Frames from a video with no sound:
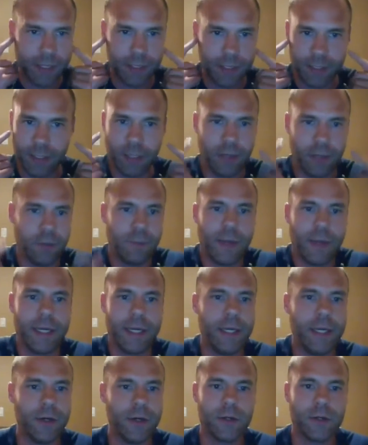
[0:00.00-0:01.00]
you know, my
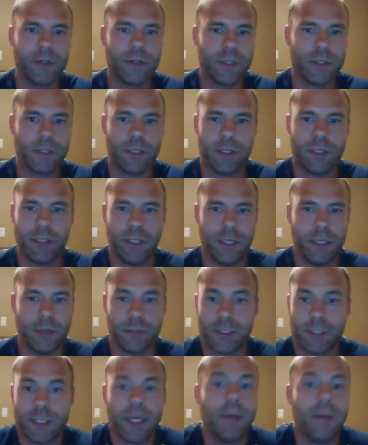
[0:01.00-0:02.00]
ears, you know,
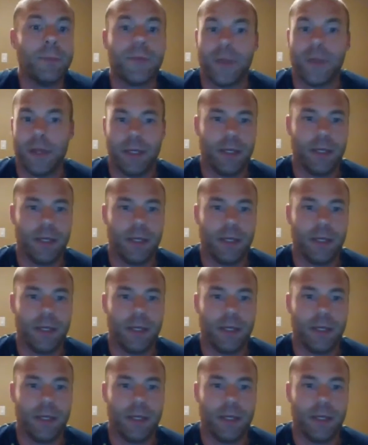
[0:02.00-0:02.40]
something.